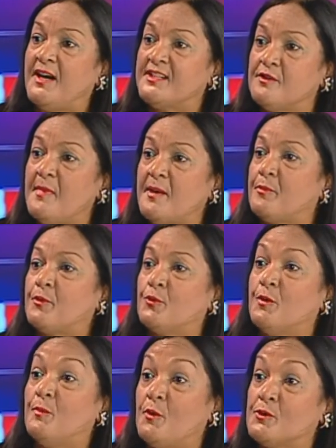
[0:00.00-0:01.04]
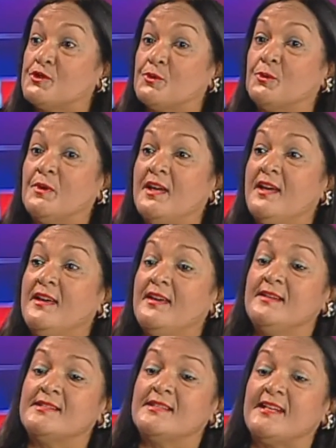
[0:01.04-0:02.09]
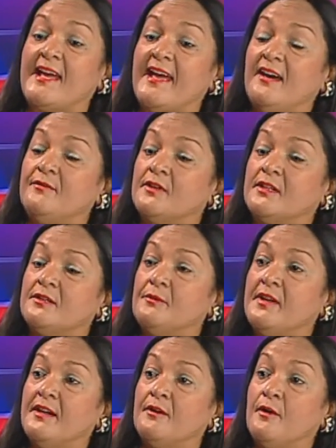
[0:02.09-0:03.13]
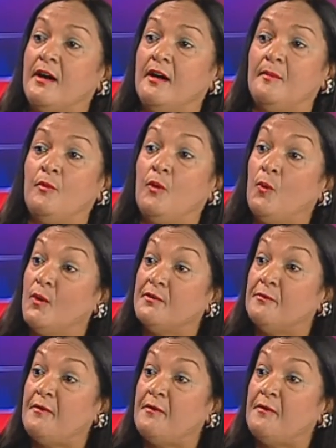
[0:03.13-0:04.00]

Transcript: Part of my program also is that I have a career Hall of